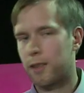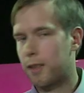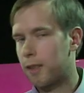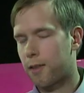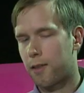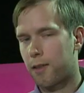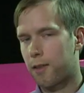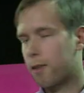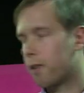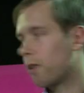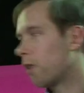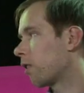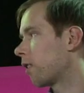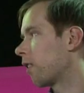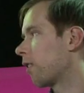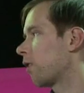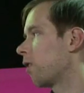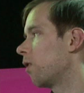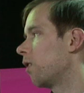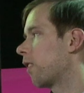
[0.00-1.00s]
and that's
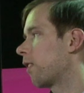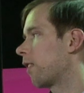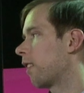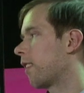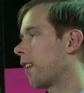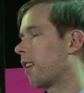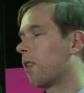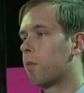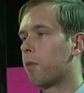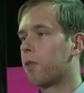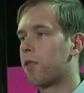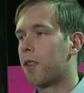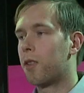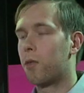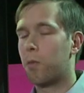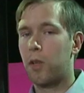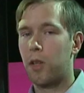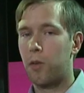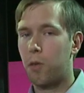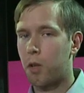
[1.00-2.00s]
not as good as the
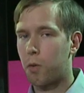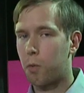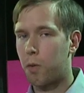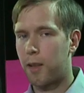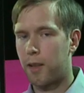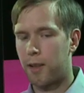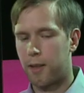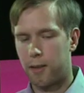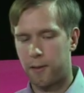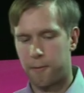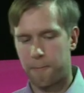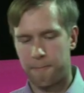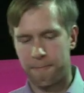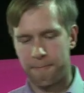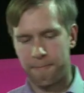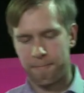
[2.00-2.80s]
10% we require.